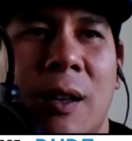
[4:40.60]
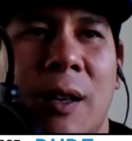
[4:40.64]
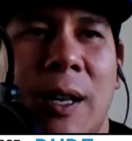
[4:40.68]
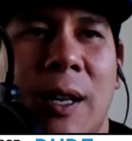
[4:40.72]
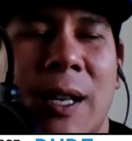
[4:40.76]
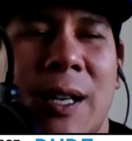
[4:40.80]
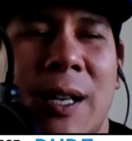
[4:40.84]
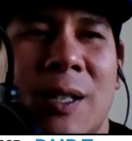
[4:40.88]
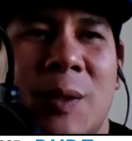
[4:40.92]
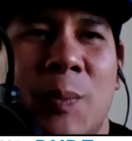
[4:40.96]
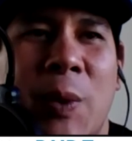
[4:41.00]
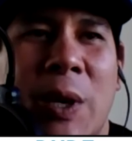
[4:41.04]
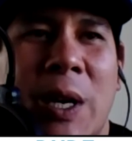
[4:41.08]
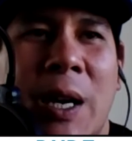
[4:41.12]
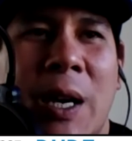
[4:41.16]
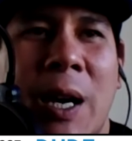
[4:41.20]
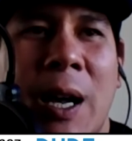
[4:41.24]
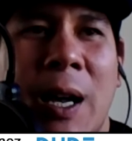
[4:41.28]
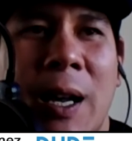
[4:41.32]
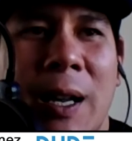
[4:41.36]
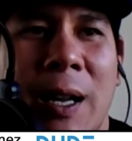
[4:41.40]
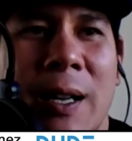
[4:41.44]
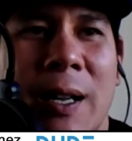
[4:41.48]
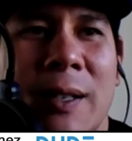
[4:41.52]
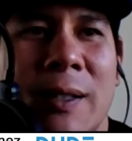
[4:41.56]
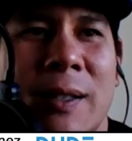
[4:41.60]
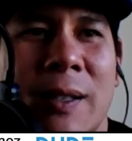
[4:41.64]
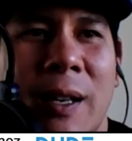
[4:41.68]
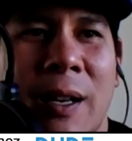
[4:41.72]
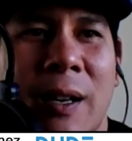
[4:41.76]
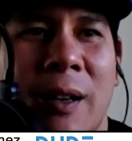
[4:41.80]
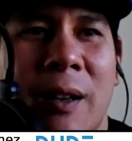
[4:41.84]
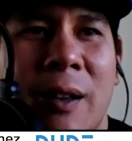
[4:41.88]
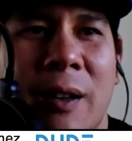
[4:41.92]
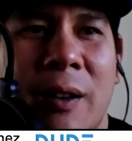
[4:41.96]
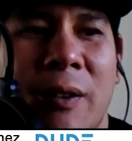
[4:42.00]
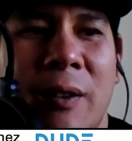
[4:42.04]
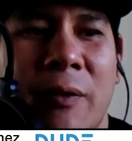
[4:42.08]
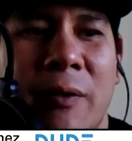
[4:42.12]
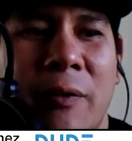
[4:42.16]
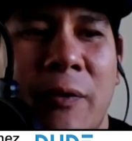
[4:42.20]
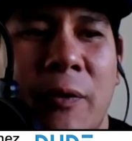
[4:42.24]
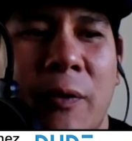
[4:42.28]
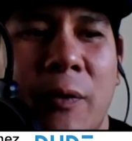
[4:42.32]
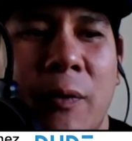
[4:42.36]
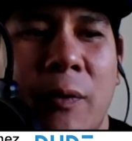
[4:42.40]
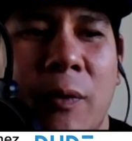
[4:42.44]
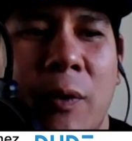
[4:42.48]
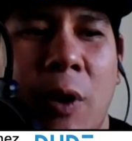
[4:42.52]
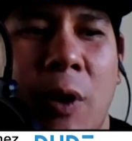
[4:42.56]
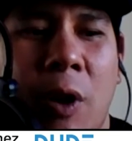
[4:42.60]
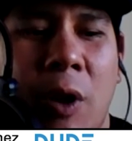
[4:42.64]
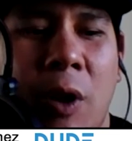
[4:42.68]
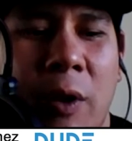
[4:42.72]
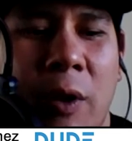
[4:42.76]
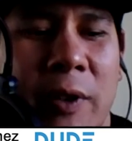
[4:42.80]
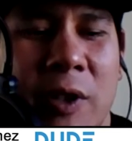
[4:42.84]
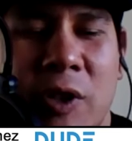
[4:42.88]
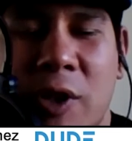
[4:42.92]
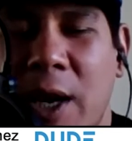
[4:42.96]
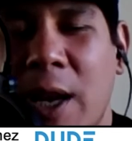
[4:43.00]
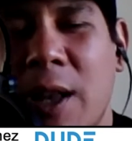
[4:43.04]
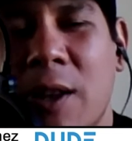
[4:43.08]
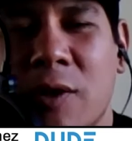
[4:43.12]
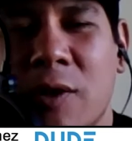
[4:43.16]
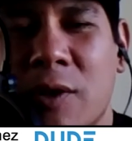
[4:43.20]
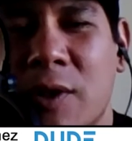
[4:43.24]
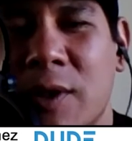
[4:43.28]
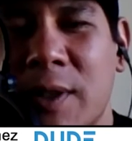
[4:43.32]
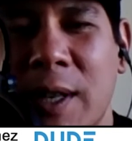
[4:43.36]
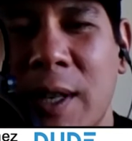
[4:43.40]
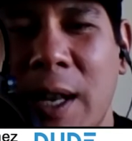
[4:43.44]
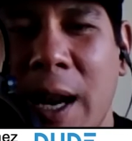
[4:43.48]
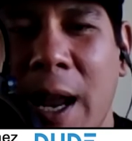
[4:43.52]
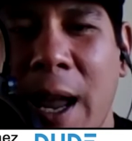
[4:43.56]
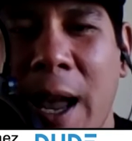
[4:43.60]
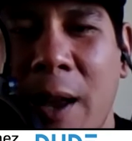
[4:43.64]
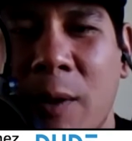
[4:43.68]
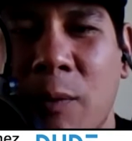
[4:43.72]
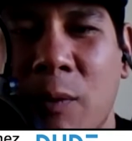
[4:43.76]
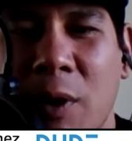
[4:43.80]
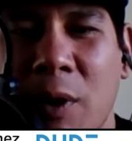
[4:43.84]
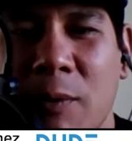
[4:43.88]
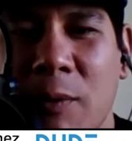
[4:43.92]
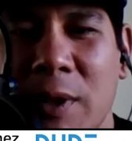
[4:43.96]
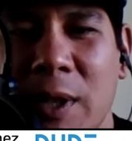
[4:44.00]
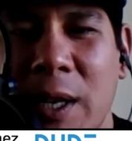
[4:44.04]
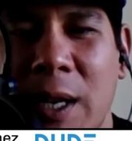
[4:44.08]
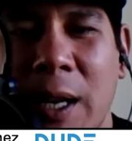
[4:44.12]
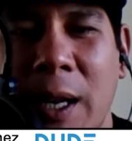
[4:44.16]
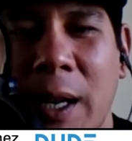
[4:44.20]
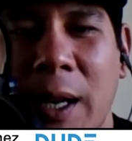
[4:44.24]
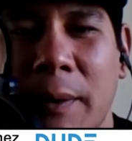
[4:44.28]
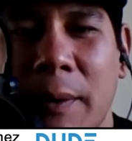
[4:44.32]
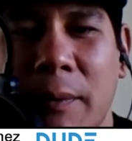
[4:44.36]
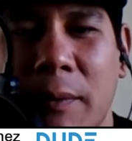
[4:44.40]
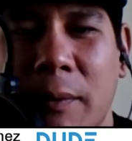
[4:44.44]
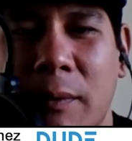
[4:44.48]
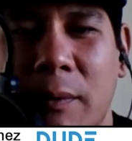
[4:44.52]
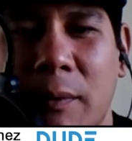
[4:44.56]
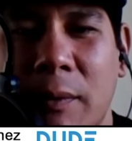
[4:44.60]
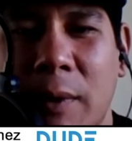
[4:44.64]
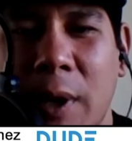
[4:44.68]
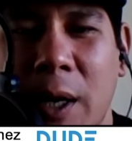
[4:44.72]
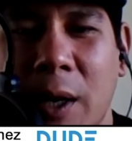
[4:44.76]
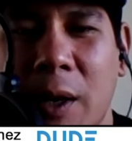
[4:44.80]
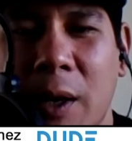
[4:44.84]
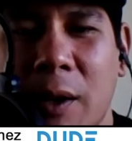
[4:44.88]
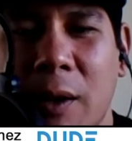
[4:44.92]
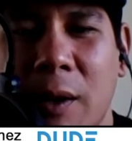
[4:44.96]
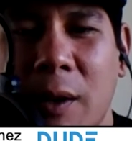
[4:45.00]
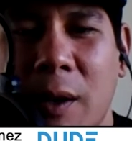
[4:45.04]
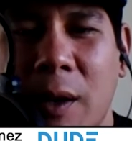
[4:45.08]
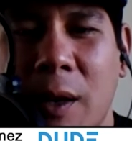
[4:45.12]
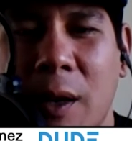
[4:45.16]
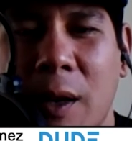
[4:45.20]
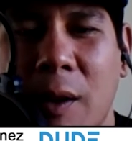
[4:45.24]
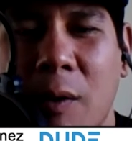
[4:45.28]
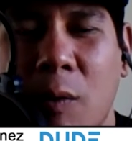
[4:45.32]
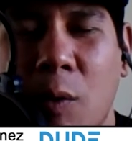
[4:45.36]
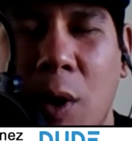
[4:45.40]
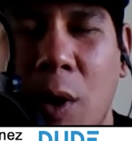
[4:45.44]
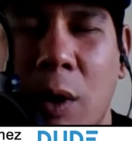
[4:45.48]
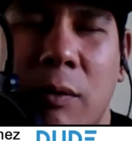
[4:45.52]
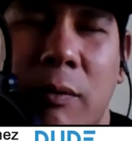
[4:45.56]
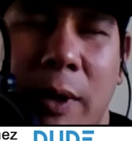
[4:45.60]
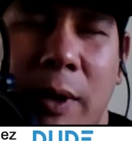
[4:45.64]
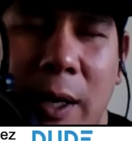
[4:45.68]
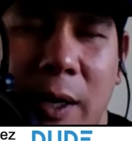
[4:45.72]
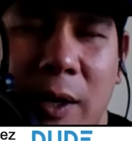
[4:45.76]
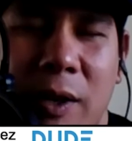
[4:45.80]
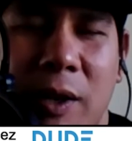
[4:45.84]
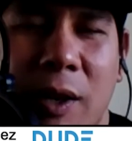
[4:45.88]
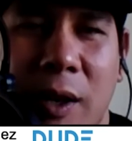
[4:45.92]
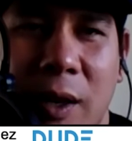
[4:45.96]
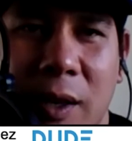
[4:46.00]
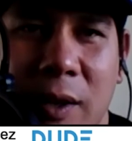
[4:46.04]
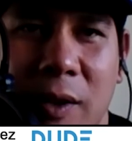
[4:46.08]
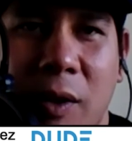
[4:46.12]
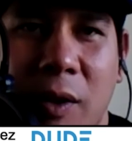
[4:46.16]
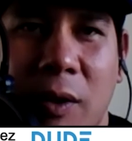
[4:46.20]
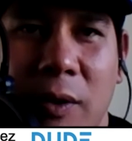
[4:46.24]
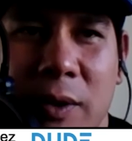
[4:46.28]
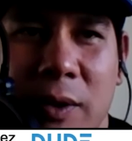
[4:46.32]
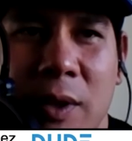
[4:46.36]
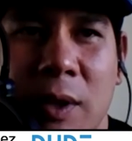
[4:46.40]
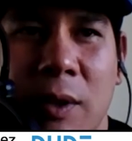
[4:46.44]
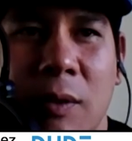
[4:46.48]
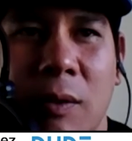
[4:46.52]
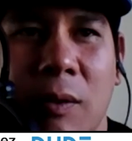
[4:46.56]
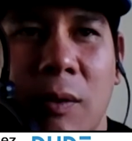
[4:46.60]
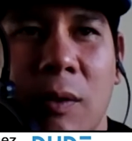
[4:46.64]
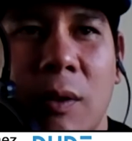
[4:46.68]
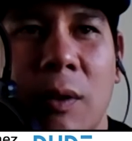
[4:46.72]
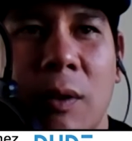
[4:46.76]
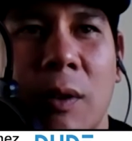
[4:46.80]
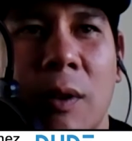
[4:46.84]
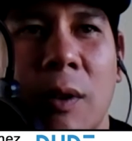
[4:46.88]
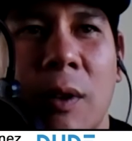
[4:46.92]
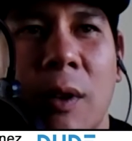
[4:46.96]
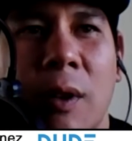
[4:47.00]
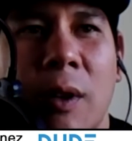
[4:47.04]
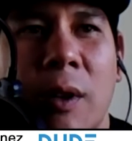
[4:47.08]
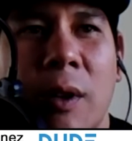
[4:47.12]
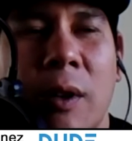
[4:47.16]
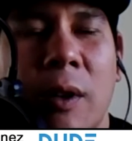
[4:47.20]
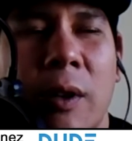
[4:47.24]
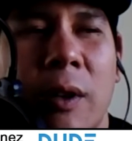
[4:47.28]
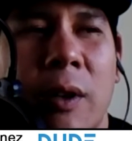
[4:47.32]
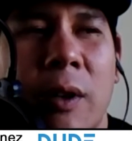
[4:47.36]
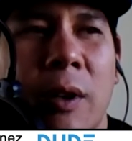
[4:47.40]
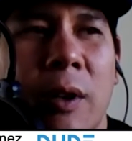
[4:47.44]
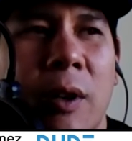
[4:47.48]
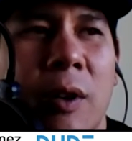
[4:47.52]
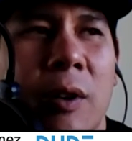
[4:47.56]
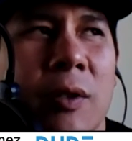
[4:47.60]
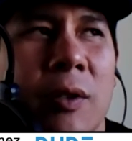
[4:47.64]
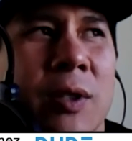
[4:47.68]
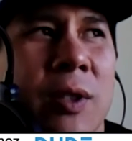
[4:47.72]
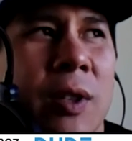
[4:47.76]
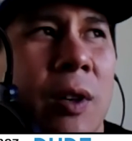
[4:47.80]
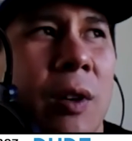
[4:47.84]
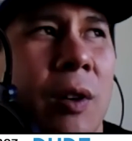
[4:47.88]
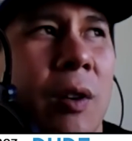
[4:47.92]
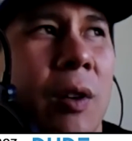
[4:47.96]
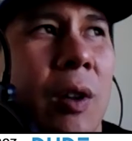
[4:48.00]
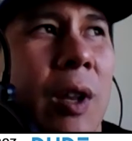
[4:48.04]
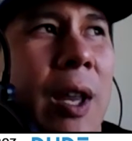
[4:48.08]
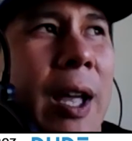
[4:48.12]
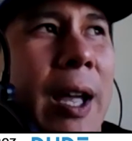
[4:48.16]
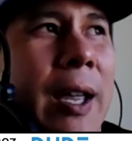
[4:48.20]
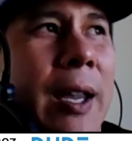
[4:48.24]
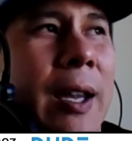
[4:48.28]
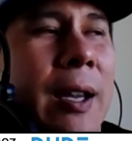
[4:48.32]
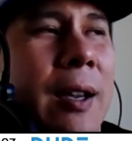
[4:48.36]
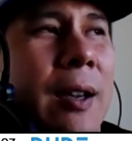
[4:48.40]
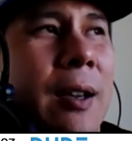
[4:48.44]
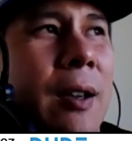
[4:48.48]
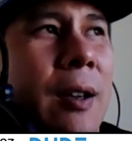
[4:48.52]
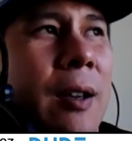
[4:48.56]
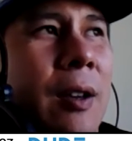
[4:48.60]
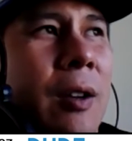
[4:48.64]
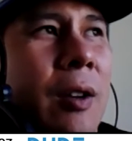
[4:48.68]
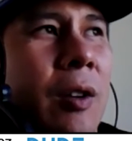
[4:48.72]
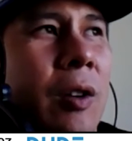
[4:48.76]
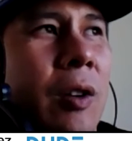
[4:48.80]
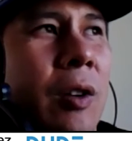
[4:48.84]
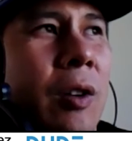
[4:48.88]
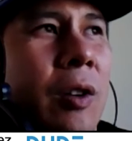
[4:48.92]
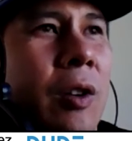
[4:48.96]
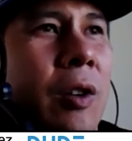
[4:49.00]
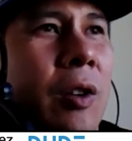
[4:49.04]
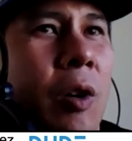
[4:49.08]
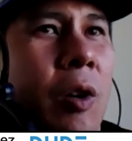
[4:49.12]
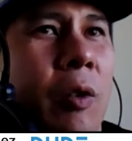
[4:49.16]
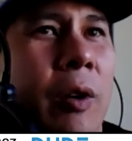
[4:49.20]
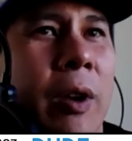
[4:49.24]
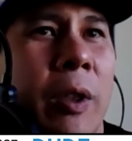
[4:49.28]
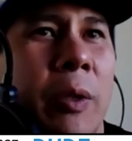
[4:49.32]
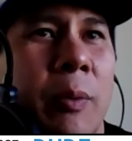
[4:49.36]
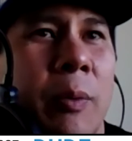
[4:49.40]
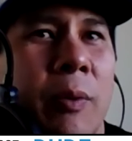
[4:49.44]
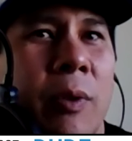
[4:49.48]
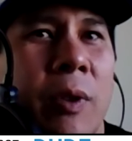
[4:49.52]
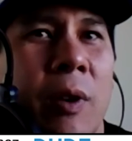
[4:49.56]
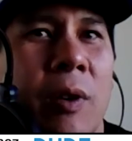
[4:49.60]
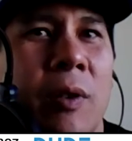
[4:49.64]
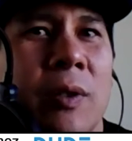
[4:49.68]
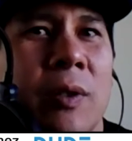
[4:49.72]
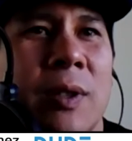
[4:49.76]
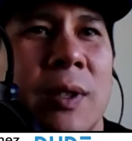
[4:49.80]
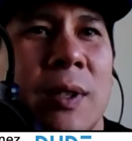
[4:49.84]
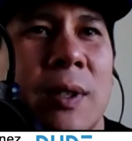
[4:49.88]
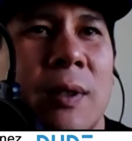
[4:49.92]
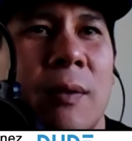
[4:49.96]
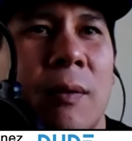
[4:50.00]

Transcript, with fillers: is because of all of the challenges that I had when I was a kid and, uh, well, and a young adult too, you know? So like going through those